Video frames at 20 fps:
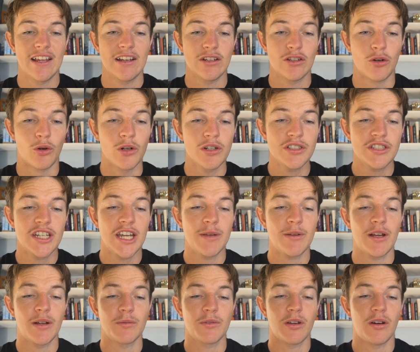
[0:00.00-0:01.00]
Gordon
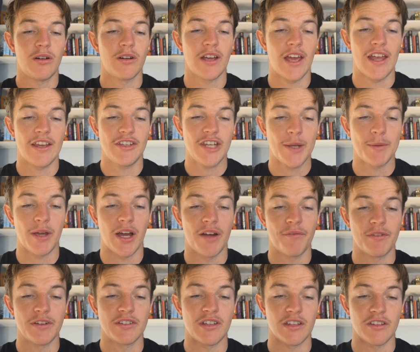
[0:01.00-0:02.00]
Chamkang-Tong and Jamie
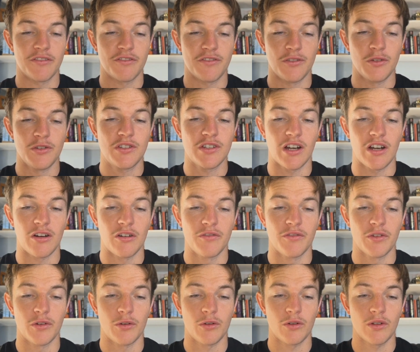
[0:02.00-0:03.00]
Humphries are the future of
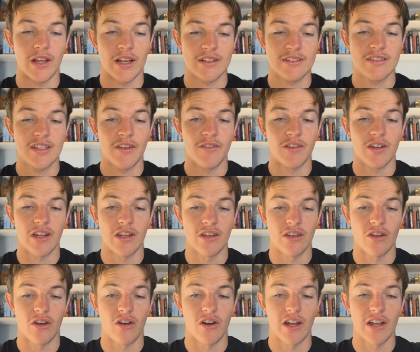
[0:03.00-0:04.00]
your like 7 and
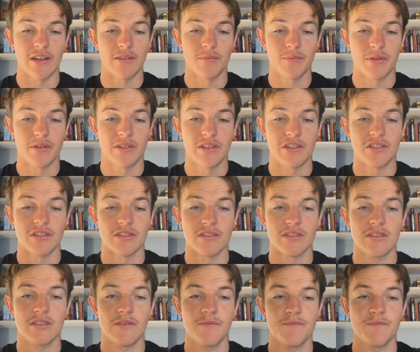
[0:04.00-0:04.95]
9 positions.